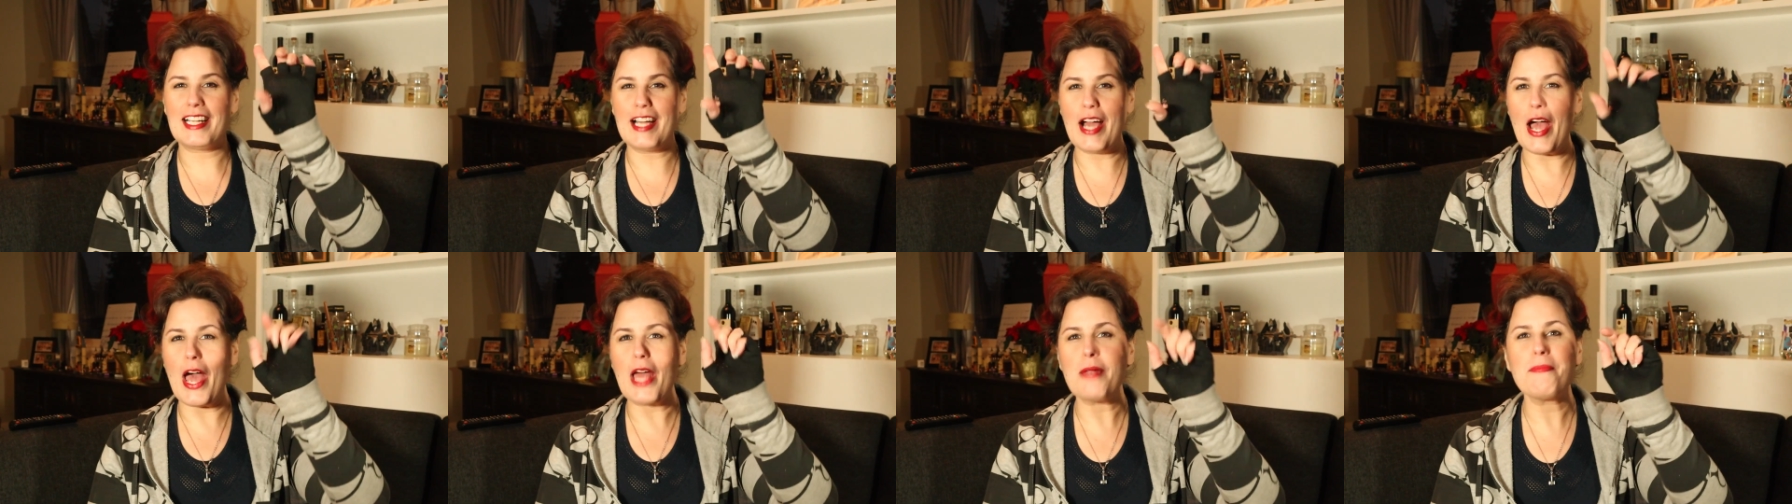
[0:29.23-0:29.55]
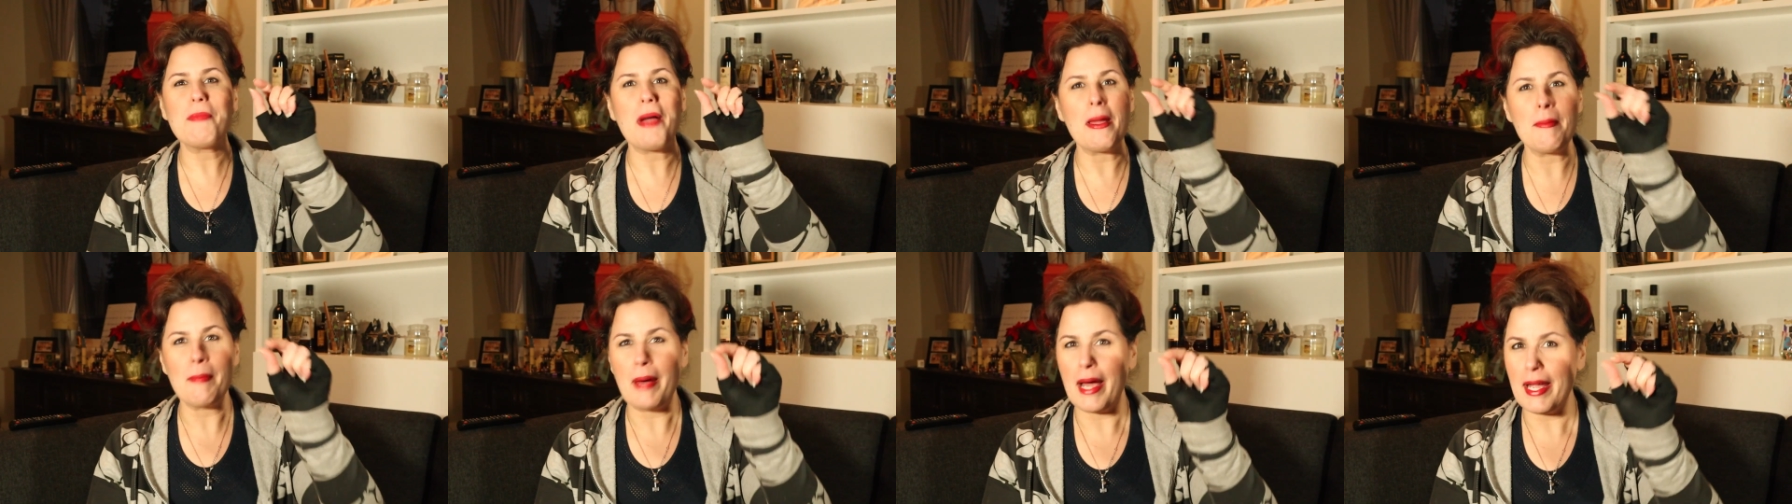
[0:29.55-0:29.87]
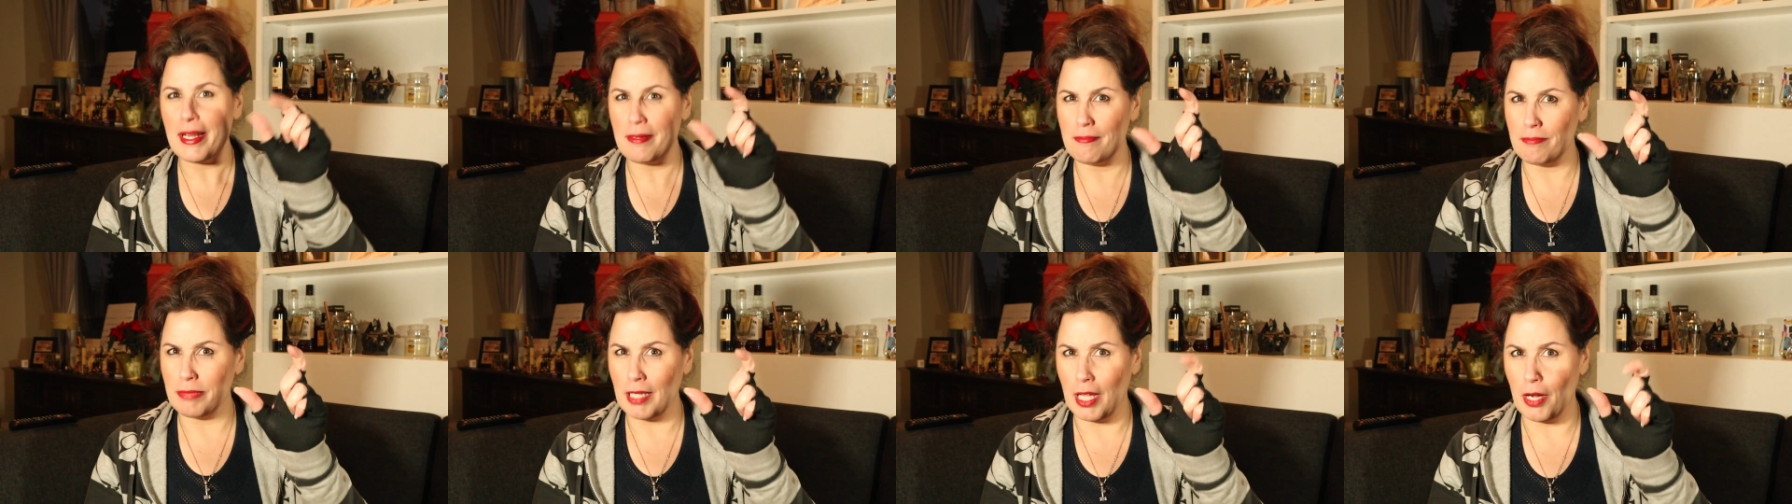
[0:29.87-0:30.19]
I had my
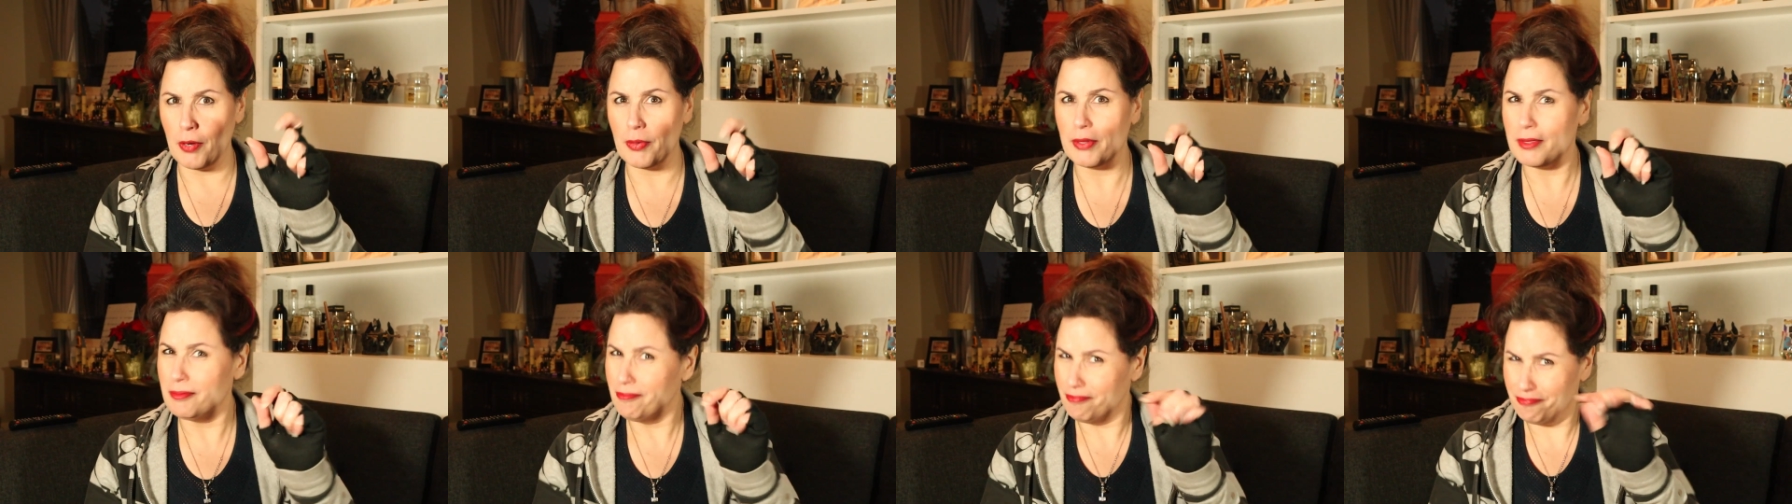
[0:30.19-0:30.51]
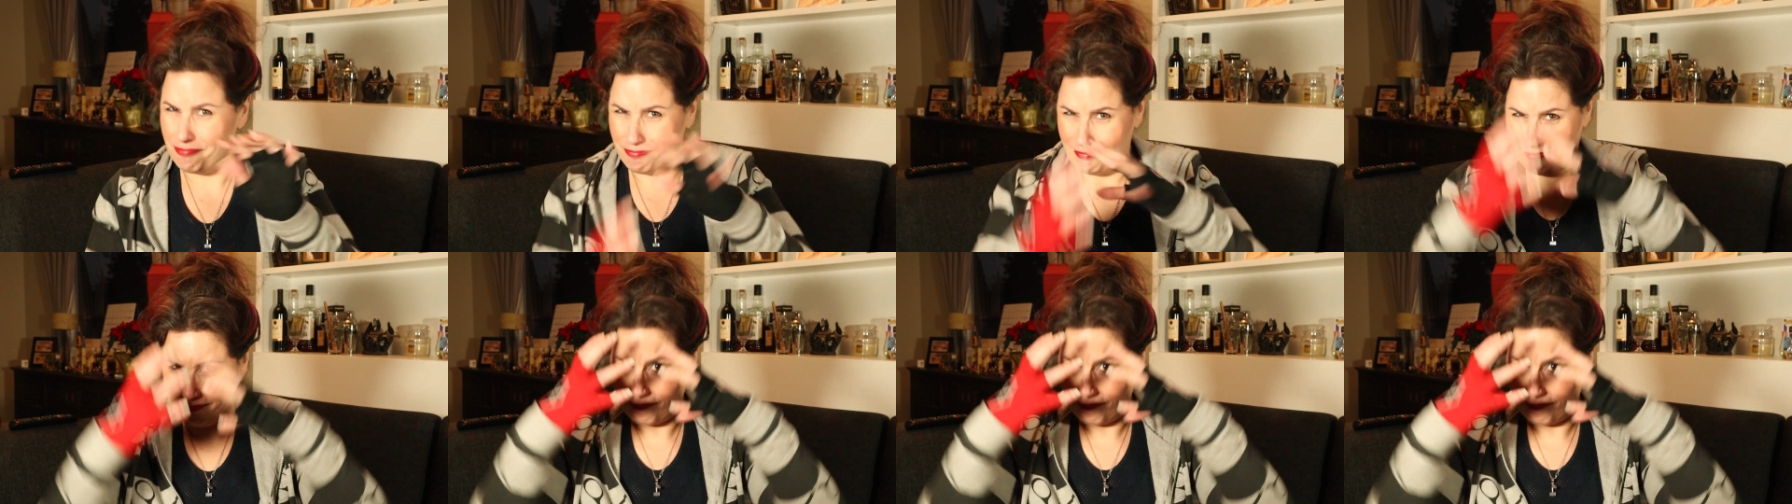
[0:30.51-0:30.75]
mind blown